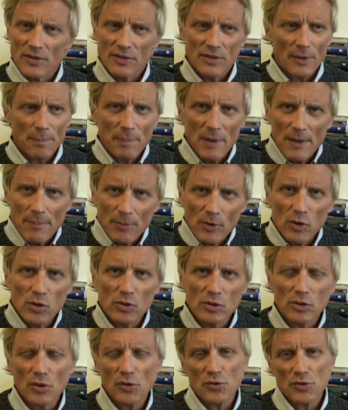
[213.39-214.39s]
the people who
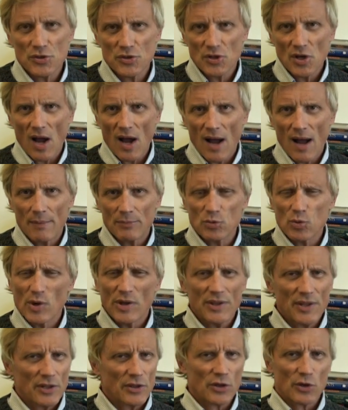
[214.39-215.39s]
lose jobs
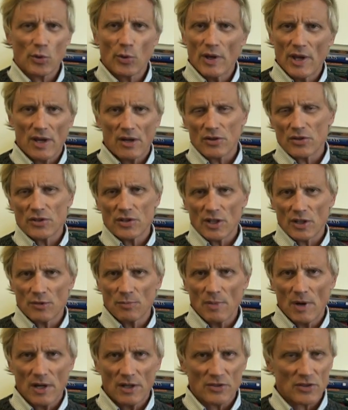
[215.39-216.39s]
within three or six
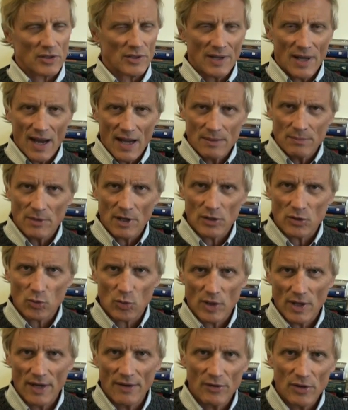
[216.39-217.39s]
months or nine months,
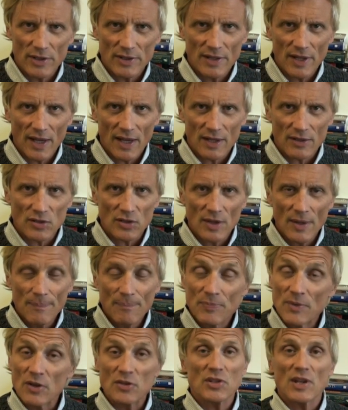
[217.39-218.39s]
whatever it takes,
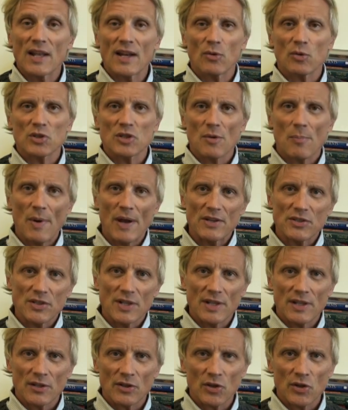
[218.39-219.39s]
they're saying it was the best
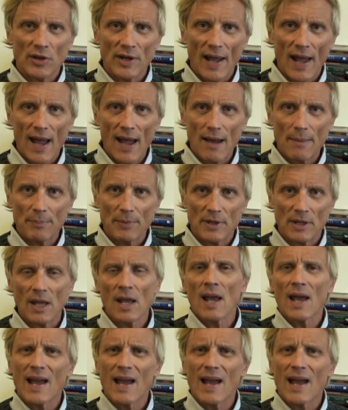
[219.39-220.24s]
thing that could have happened.